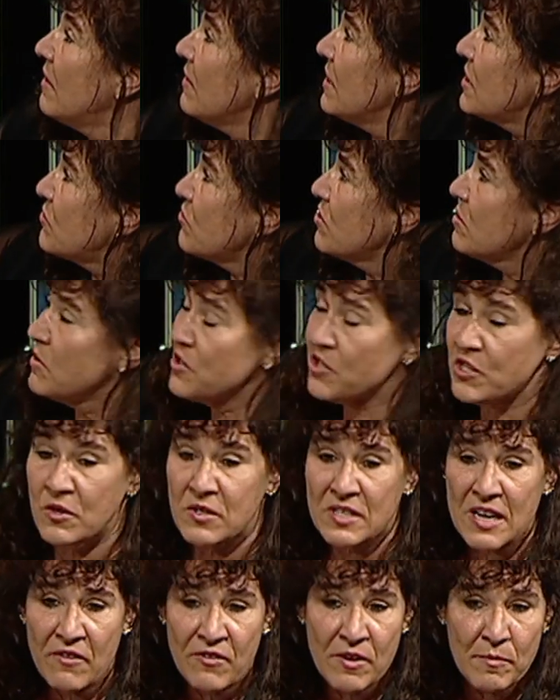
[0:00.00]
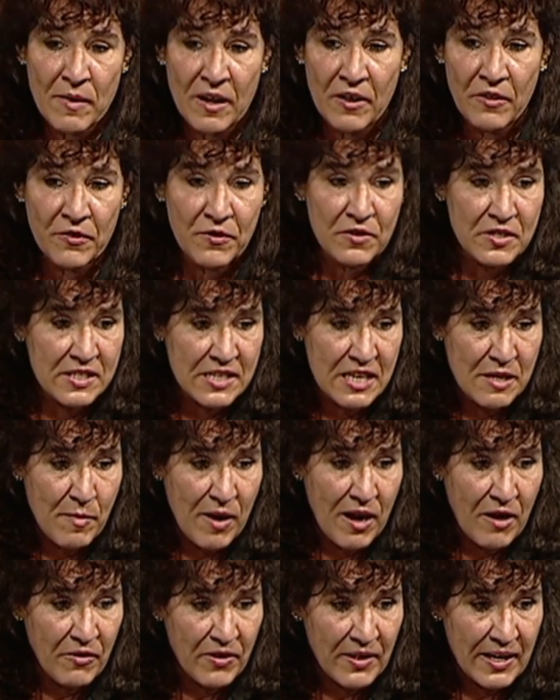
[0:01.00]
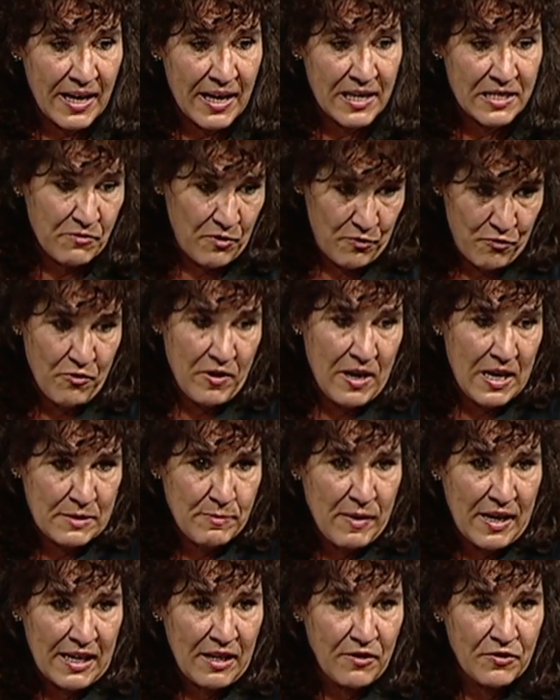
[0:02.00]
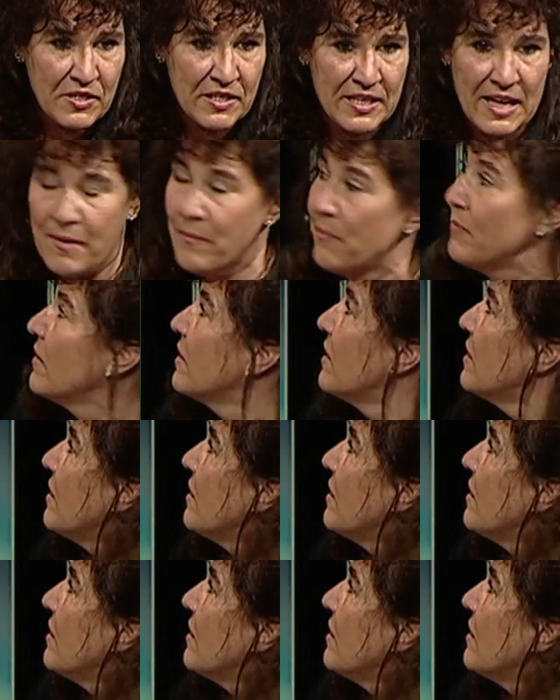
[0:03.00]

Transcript: This room is used every month for the cinema for the kids, for free, it's my gift to them.